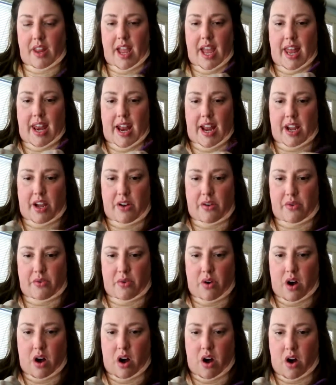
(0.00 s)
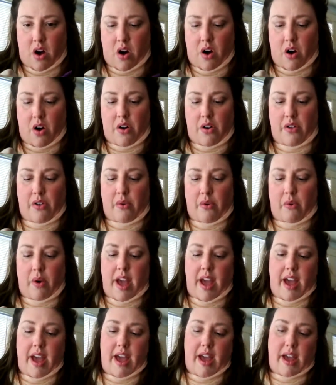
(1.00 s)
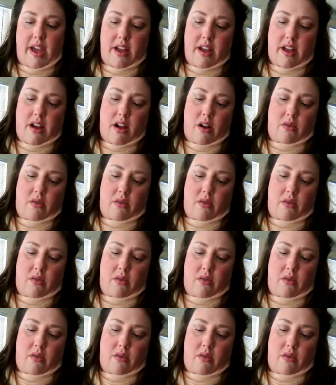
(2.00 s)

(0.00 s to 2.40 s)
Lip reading: and I go all the way